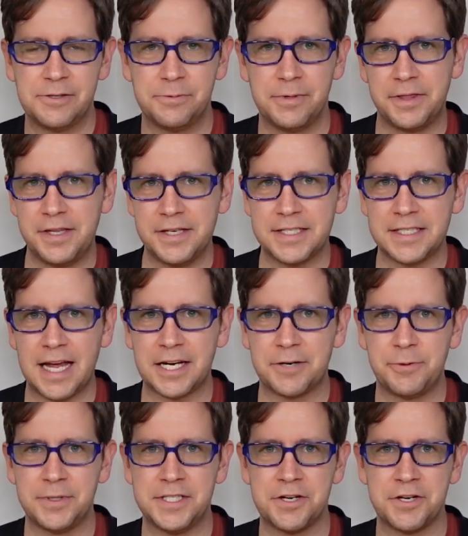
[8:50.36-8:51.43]
With this
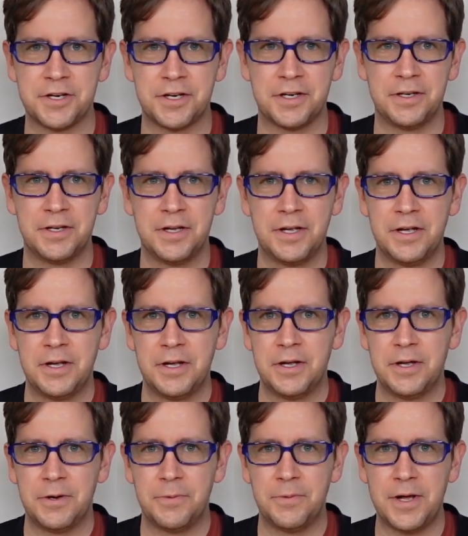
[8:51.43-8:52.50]
acquisition,
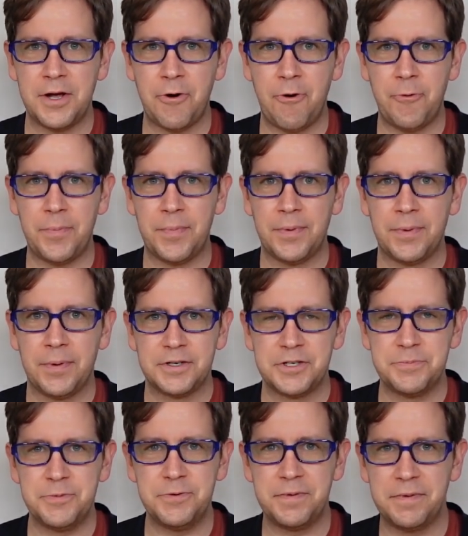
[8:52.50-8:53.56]
we hope
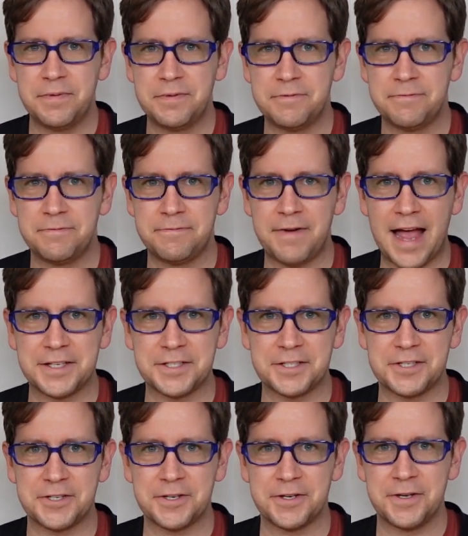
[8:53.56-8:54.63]
to move even
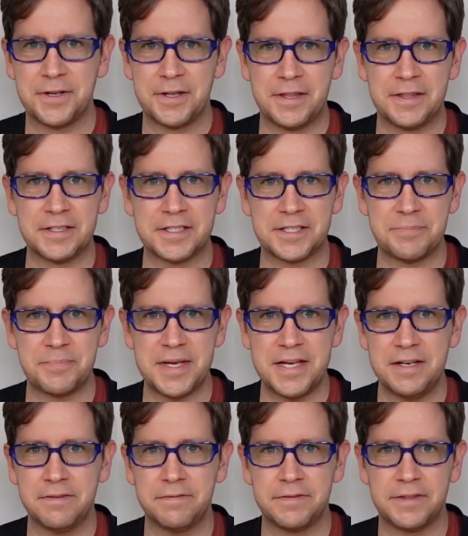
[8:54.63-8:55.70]
faster than the
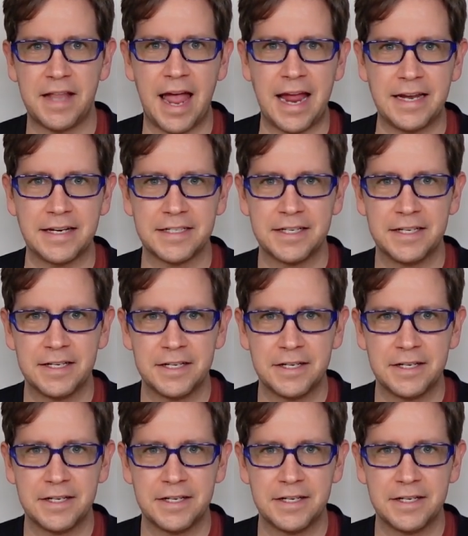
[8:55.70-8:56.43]
speed of light."